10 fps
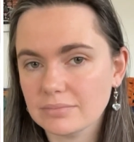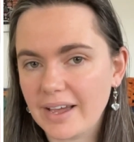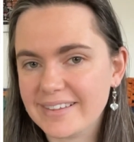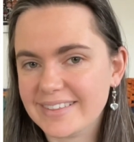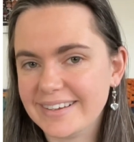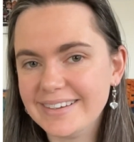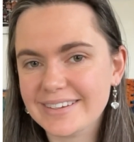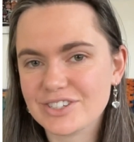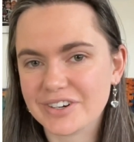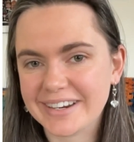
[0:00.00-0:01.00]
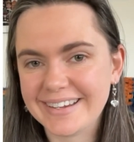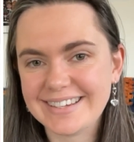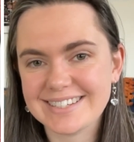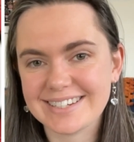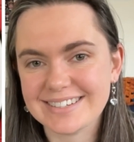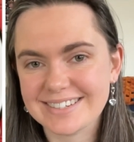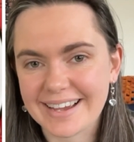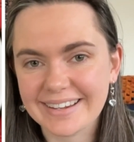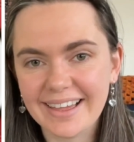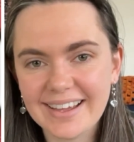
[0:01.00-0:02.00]
I think, Australia Eastern
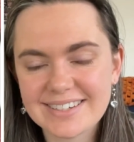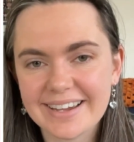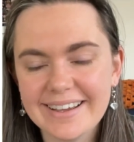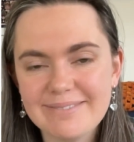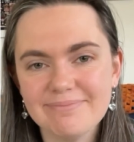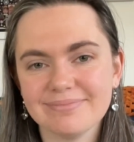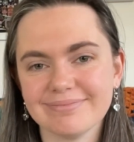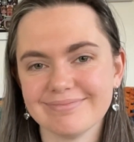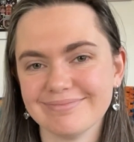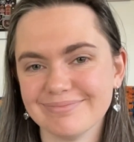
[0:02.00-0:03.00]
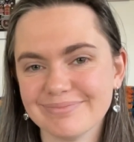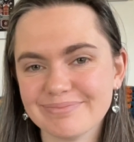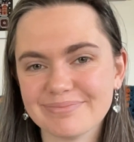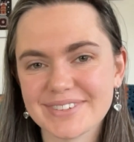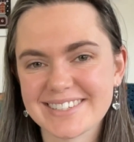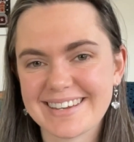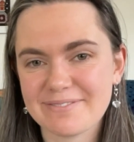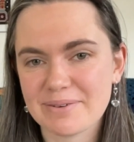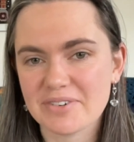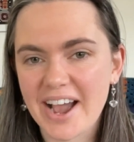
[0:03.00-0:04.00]
Daylight Time. We'll see
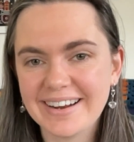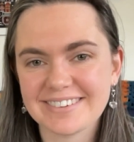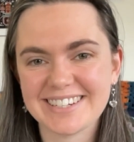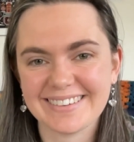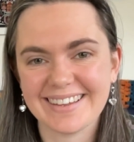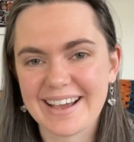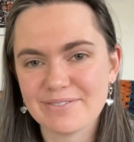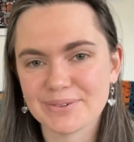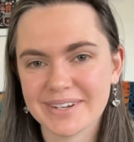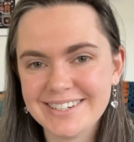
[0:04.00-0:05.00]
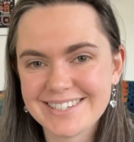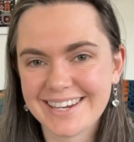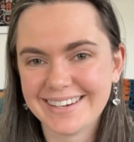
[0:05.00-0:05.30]
if I'm right. I'll check that afterwards.